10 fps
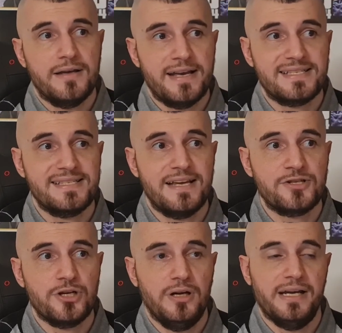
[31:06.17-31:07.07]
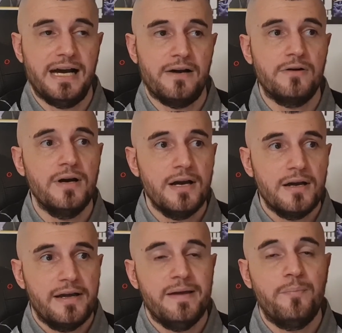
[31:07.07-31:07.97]
essential and how
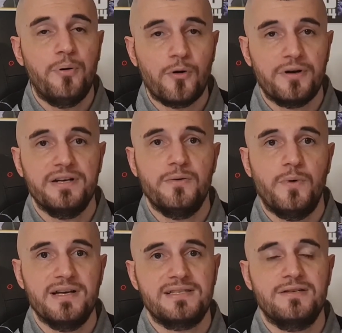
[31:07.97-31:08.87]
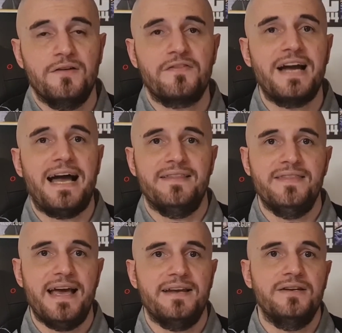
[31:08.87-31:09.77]
important it was to have
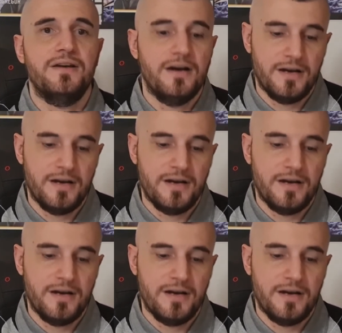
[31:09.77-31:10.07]
gotten that